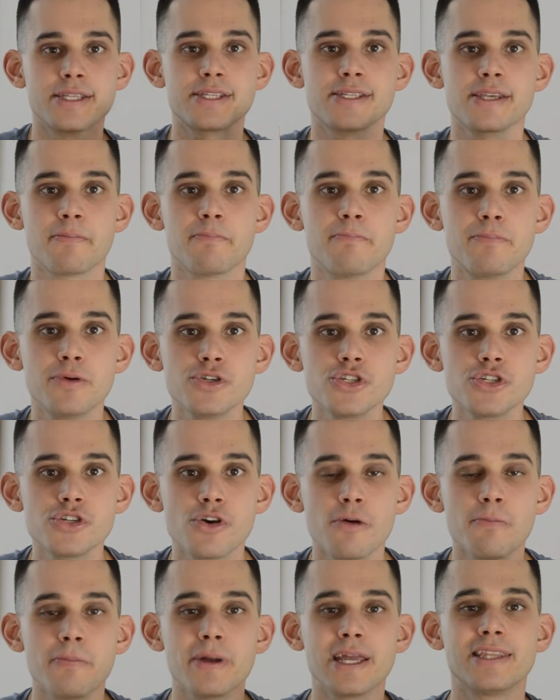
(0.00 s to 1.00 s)
shampoo
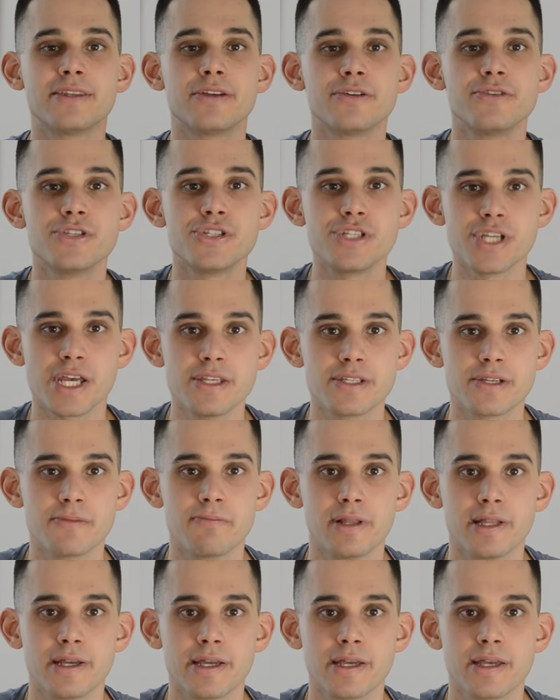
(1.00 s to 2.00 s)
soap
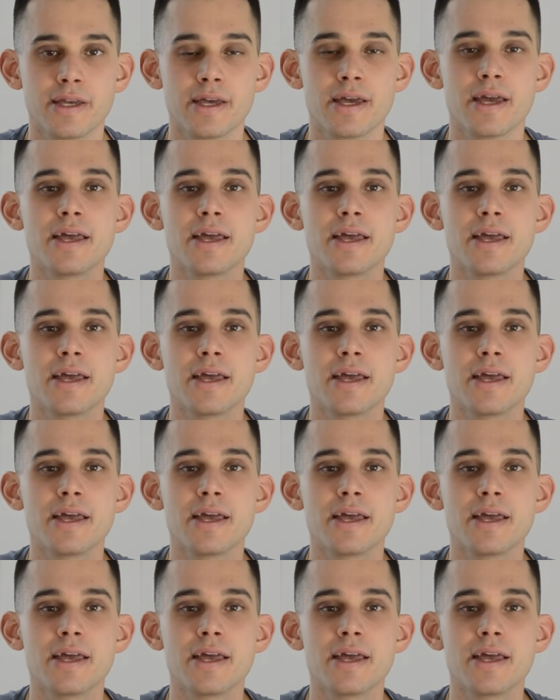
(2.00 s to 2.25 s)
interchangeably.